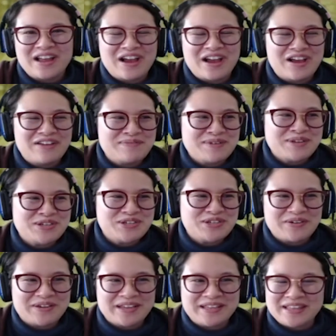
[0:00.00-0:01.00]
I've been
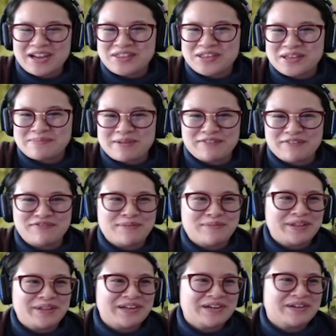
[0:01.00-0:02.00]
joking that I think my
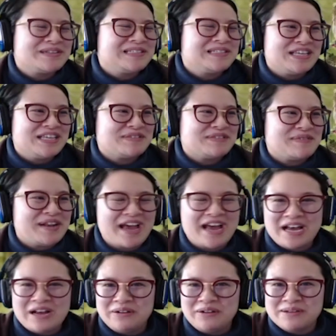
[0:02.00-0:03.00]
familiar is less of an
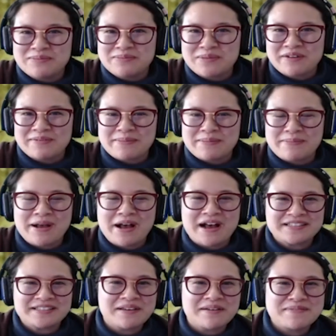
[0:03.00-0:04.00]
owl and more of a
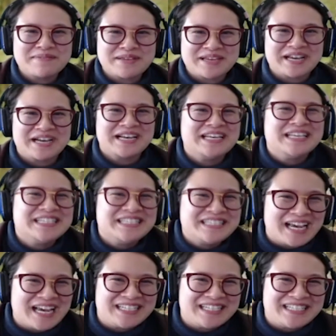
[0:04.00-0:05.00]
possum,
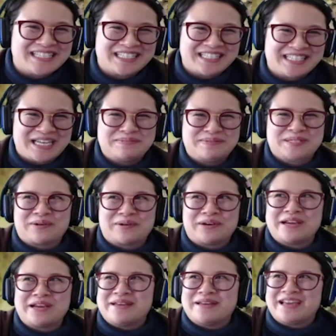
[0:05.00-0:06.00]
because I just keep
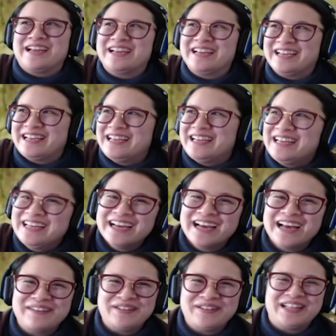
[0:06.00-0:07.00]
screaming.
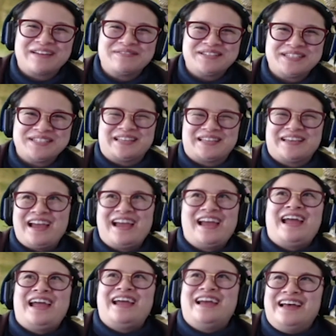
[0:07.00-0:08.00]
I feel like I'm just like,
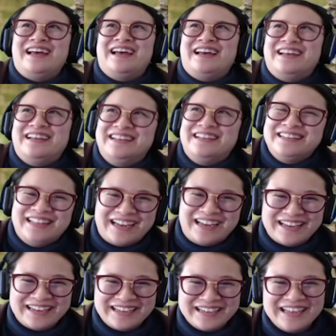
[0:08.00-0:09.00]

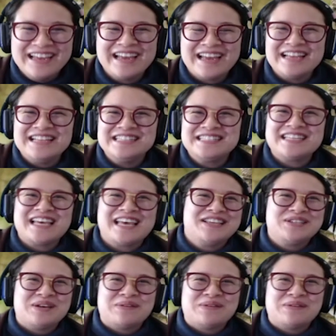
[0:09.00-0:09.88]
like inside the